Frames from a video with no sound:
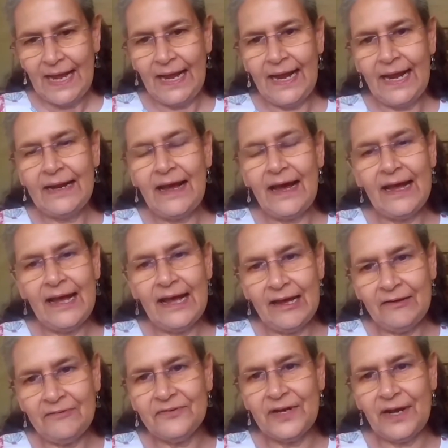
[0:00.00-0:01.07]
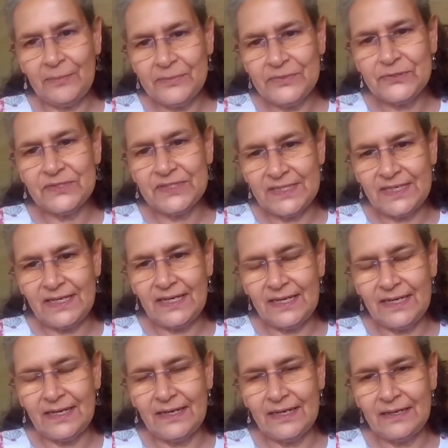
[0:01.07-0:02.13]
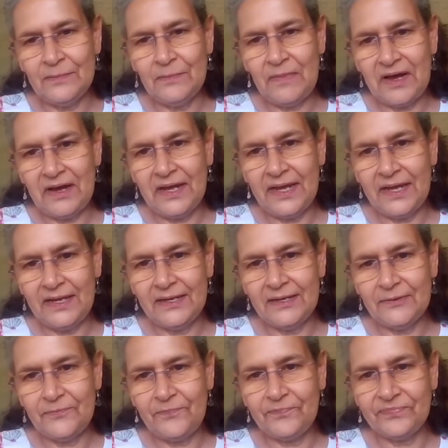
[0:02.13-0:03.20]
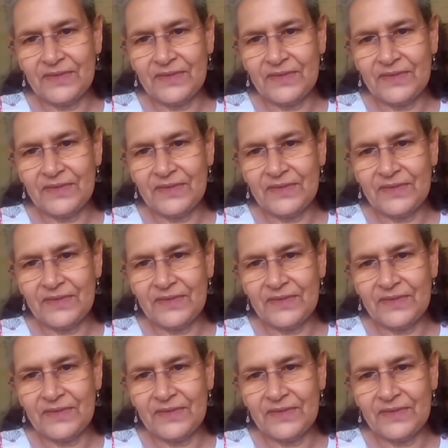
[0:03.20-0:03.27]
And I have come to see in my